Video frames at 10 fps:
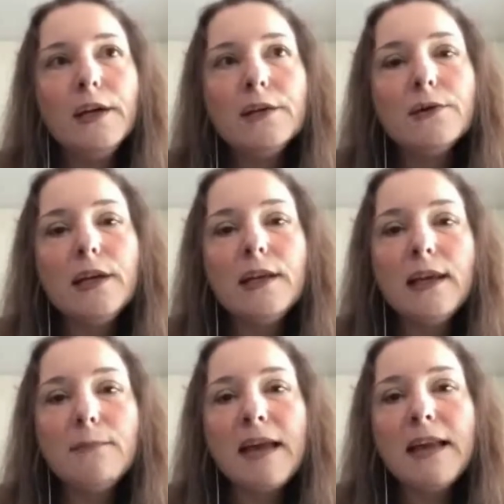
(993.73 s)
So
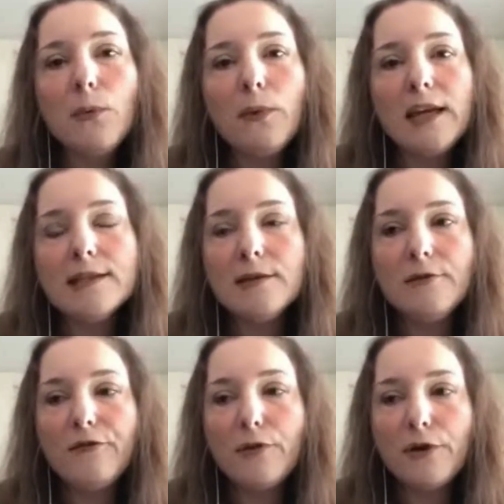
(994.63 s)
in many ways,
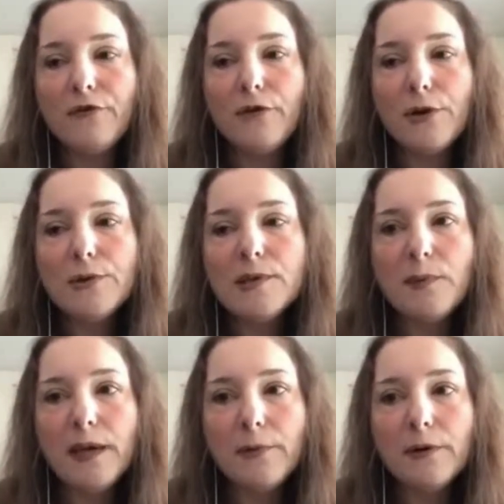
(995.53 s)
for those
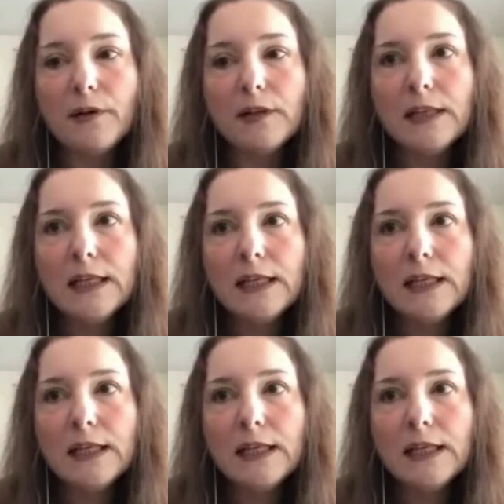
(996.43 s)
people